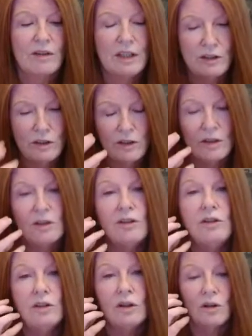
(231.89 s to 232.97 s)
Then
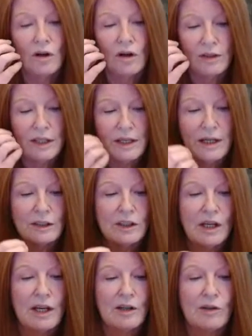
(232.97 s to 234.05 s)
on the
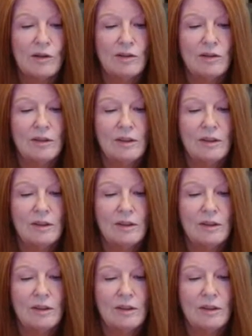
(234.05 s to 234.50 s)
exhale,